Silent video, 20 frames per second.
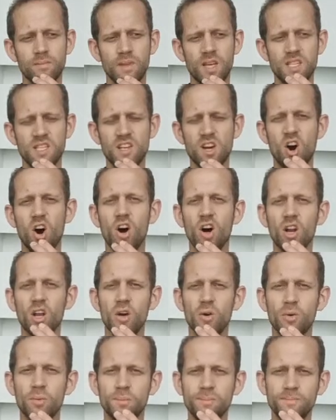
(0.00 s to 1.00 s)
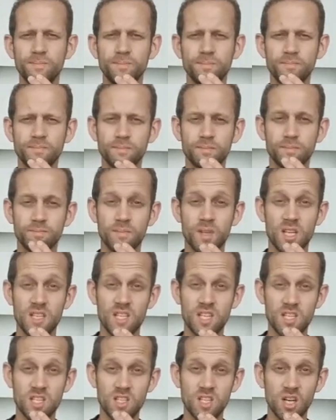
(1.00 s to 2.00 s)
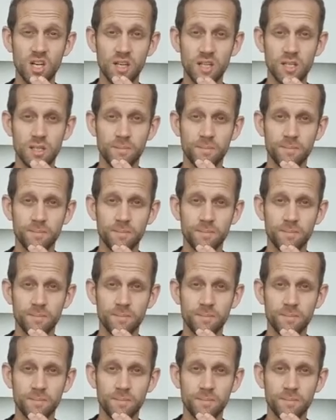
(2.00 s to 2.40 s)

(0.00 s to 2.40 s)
is it hollow? Is it solid?